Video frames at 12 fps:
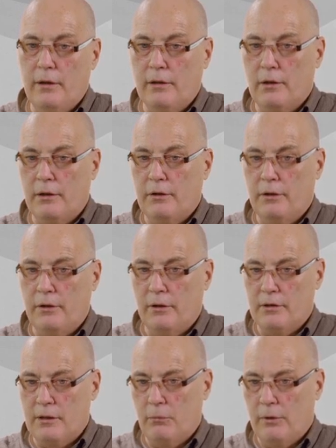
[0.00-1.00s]
criteria are
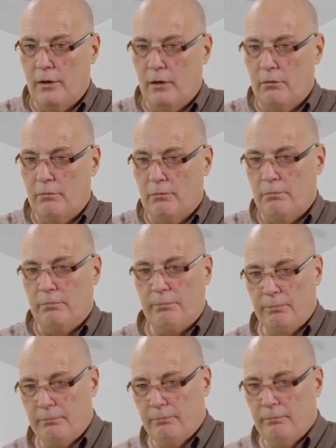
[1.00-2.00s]
somewhere down.
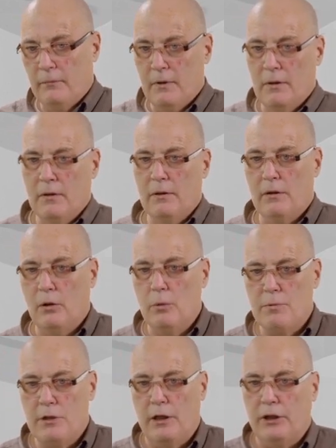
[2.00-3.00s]
The loop
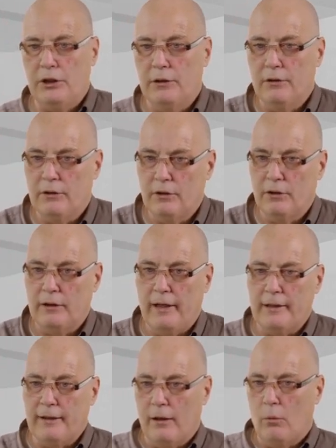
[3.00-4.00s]
selection just
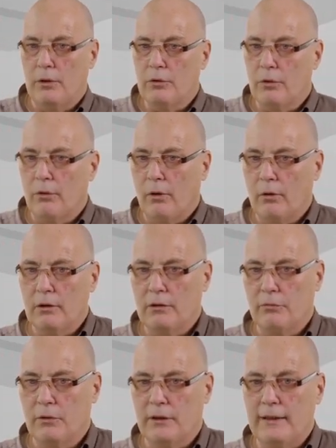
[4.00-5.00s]
selects L1 to ground. It
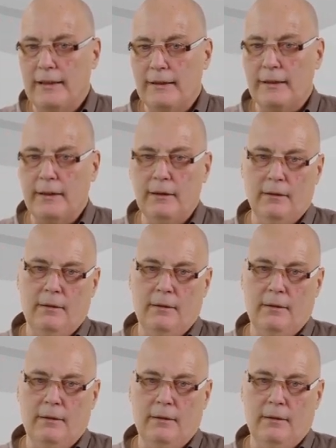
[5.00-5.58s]
was easy